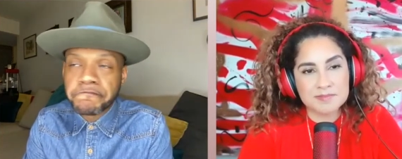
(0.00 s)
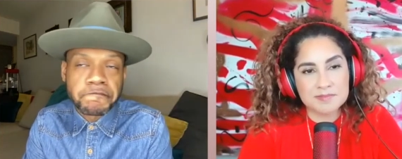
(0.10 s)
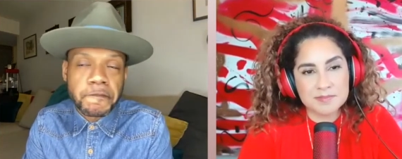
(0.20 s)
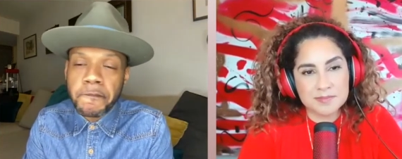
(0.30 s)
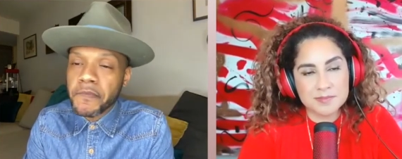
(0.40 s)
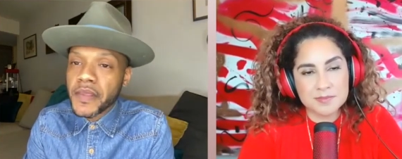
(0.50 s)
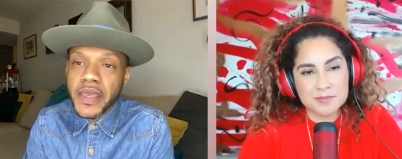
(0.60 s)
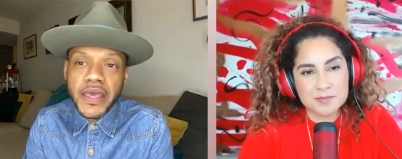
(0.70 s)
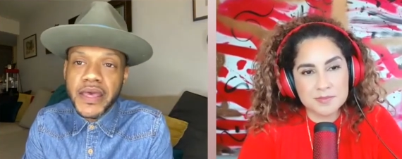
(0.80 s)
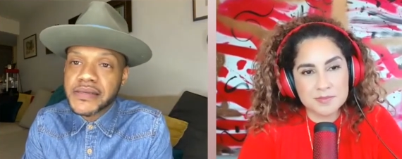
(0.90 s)
Speaker 1: mm-hmm.
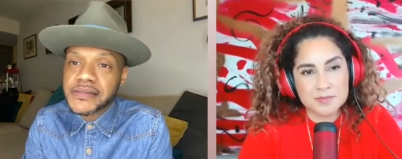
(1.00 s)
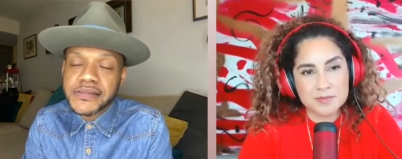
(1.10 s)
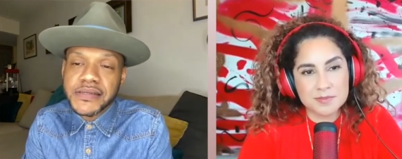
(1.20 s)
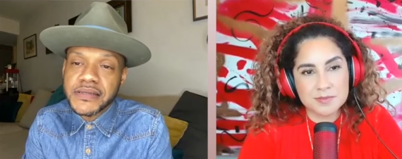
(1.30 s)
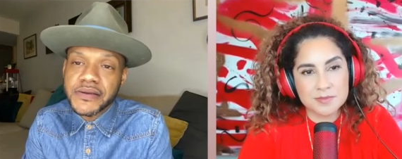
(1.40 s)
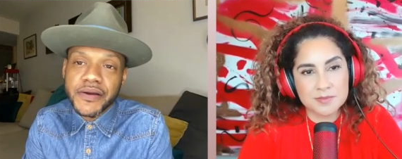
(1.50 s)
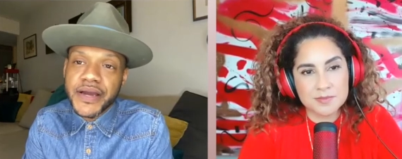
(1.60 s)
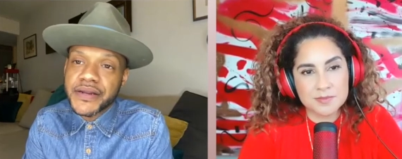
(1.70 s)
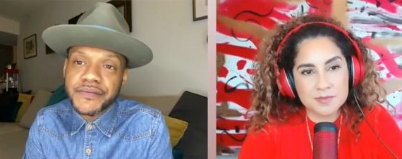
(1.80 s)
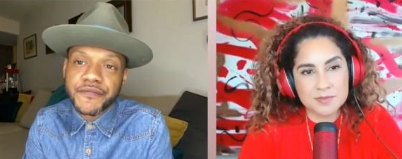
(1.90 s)
is you're
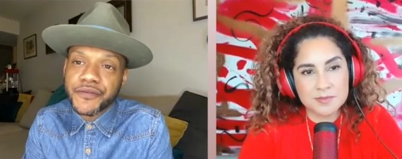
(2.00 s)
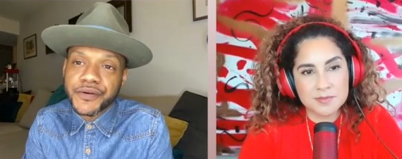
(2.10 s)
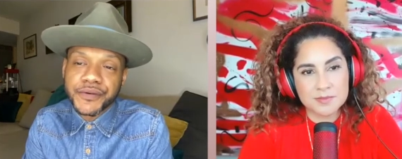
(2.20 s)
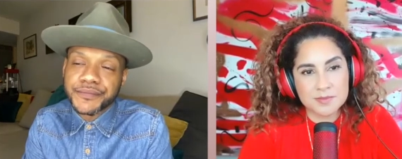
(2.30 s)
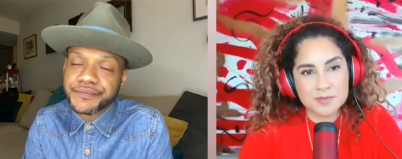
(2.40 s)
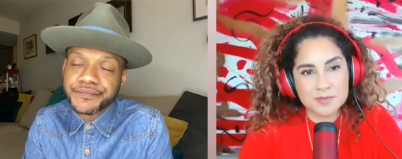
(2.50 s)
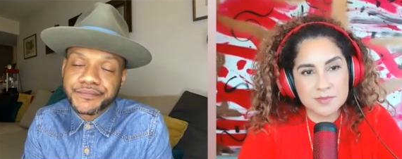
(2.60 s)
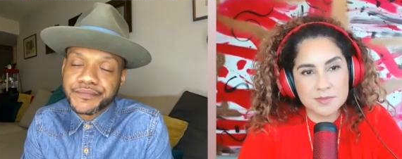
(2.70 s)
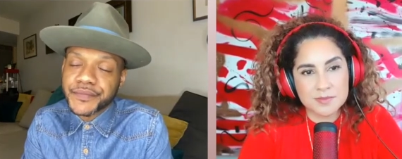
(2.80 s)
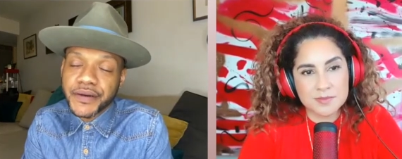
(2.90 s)
headed for
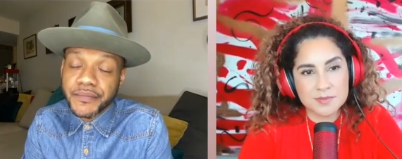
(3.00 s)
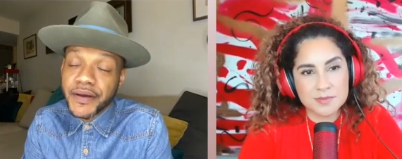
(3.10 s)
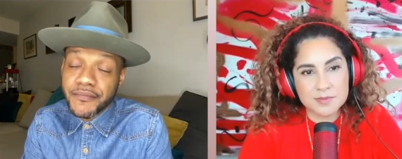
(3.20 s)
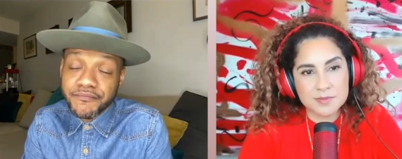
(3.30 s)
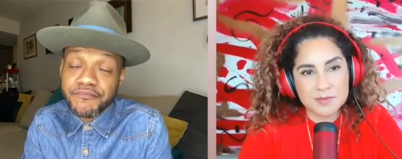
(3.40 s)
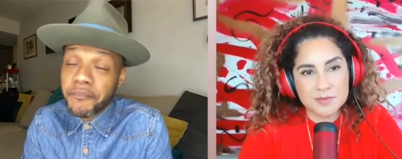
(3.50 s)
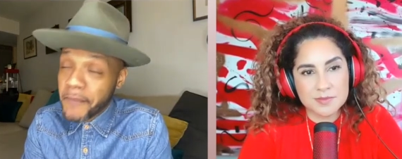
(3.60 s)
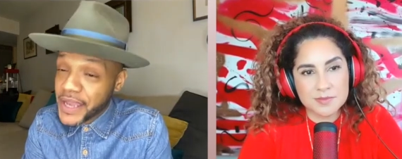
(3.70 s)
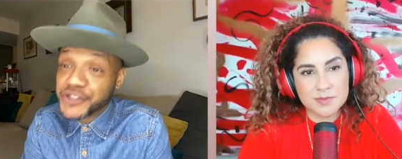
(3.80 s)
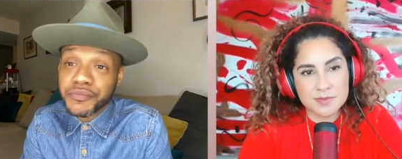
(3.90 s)
a, a
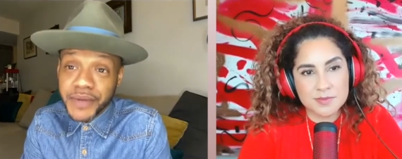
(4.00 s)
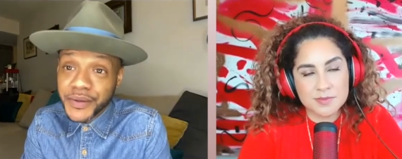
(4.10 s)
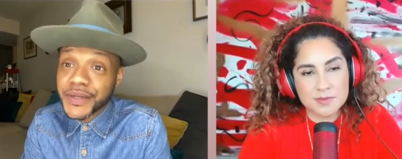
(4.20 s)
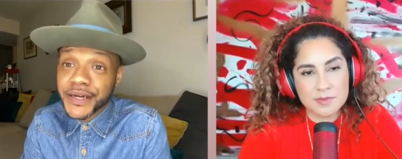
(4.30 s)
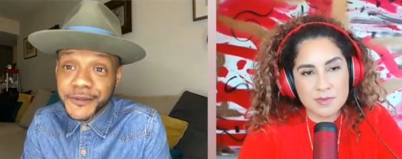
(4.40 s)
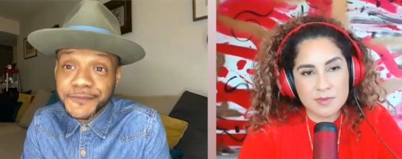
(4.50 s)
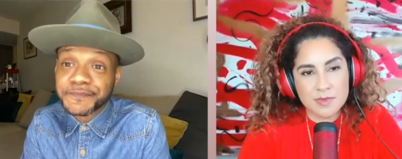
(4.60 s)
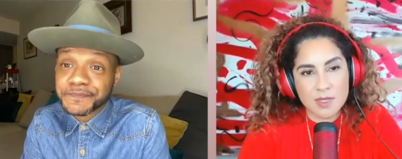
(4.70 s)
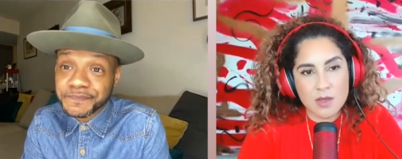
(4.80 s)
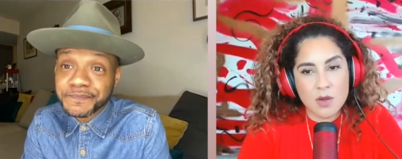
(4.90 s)
major meltdown
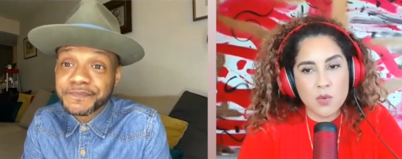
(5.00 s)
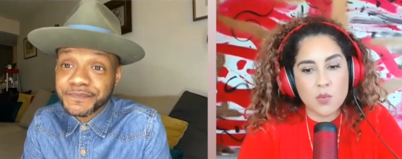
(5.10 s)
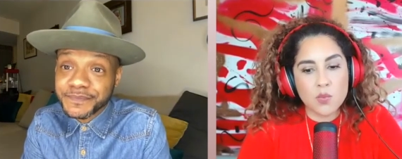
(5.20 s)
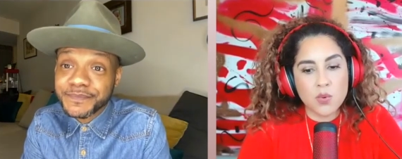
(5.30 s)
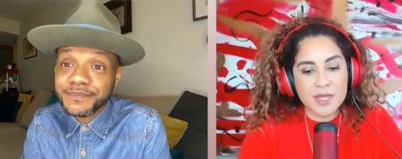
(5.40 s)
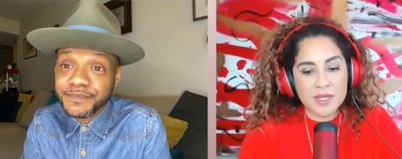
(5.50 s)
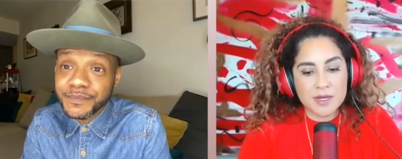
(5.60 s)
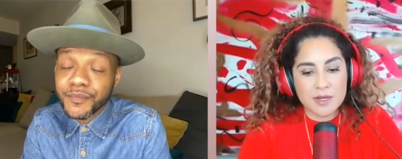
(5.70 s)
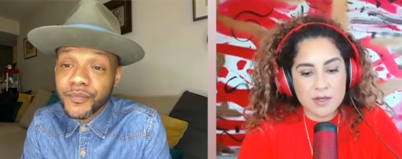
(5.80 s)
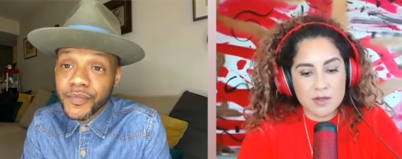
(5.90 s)

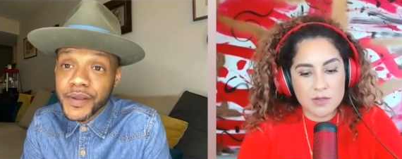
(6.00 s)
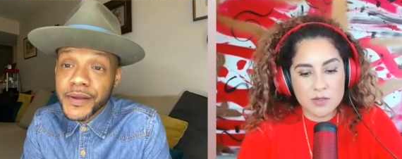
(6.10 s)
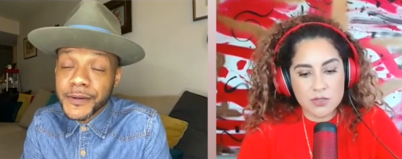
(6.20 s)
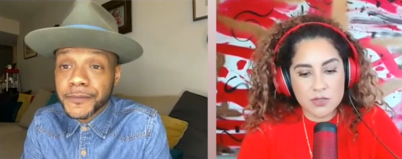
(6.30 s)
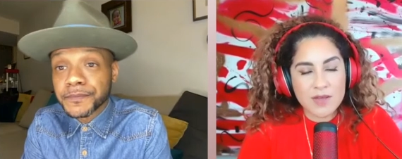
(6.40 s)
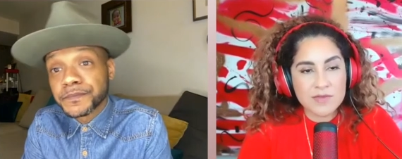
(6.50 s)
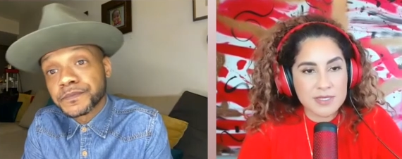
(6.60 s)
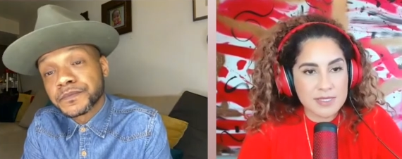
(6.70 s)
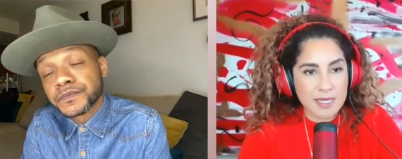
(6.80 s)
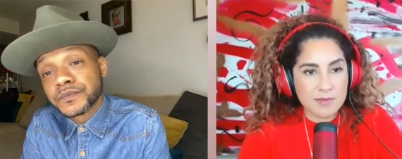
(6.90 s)
Speaker 2: when you have
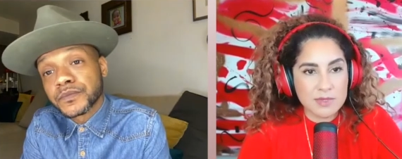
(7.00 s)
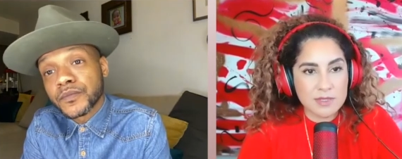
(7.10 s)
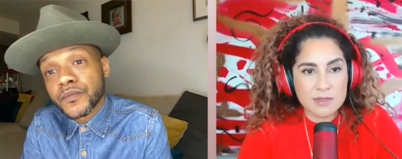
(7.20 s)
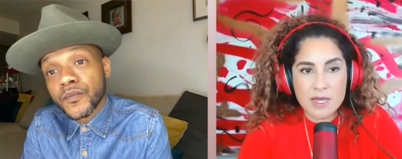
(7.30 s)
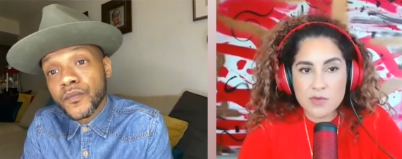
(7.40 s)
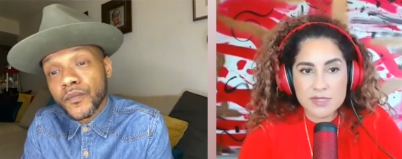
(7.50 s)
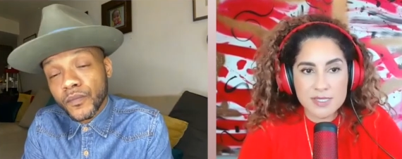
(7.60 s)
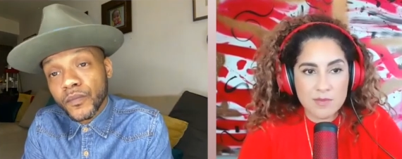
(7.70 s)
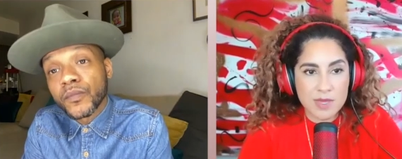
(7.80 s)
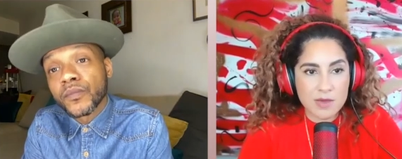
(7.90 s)
contempt and
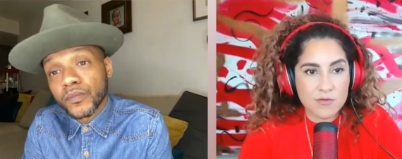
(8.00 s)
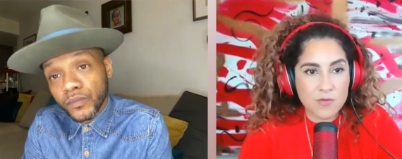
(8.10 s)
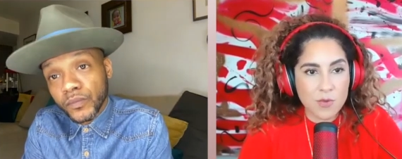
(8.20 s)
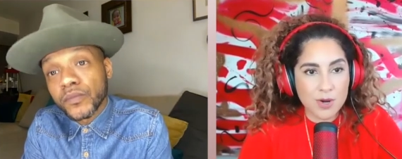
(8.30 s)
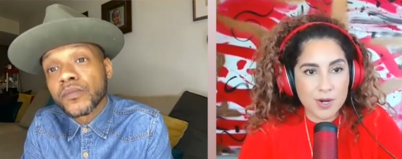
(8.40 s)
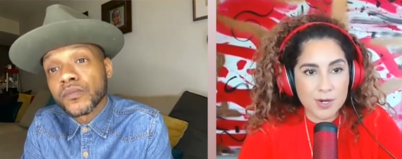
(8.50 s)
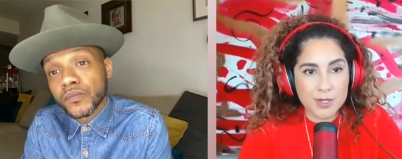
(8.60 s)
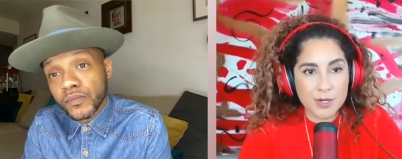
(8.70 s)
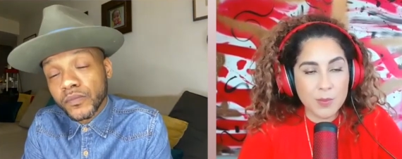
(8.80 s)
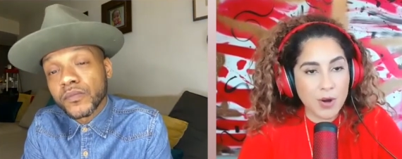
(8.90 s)
resentment for
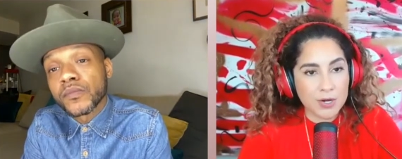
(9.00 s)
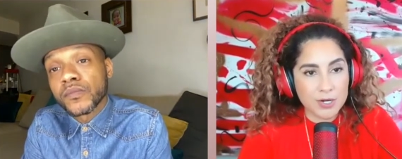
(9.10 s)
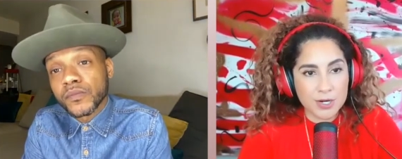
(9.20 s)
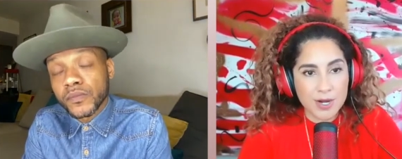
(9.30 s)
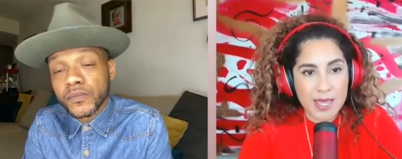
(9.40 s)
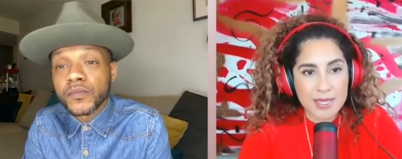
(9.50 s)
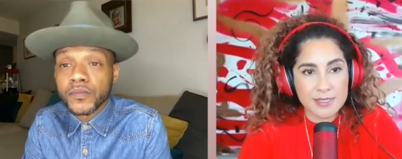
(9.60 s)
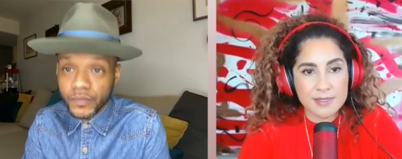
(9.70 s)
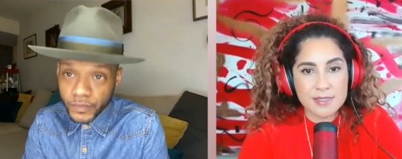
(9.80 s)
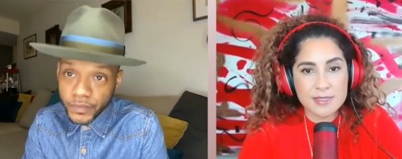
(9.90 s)
your partner
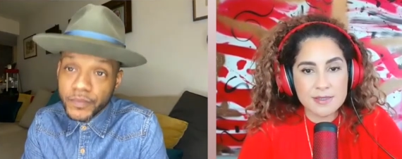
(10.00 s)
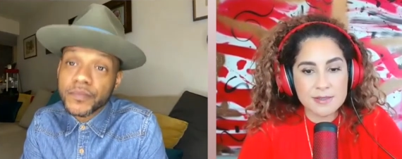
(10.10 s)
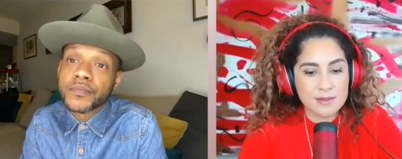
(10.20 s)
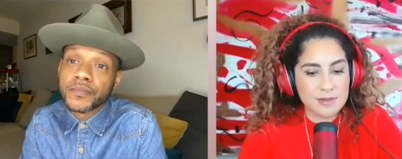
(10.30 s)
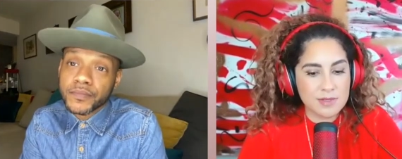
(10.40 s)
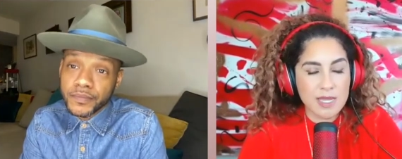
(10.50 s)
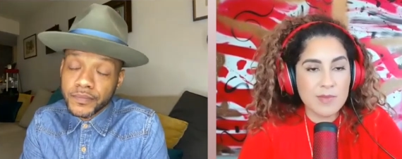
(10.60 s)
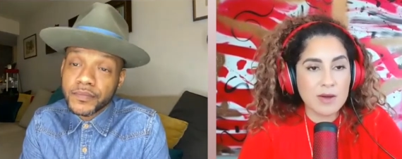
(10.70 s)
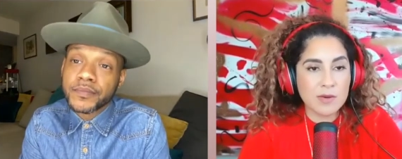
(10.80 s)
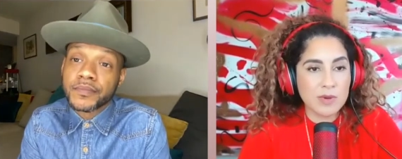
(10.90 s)
and say
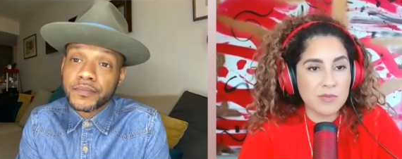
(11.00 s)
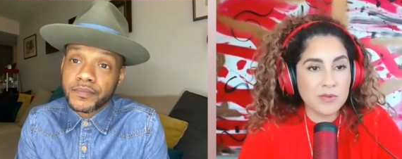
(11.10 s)
malcolm and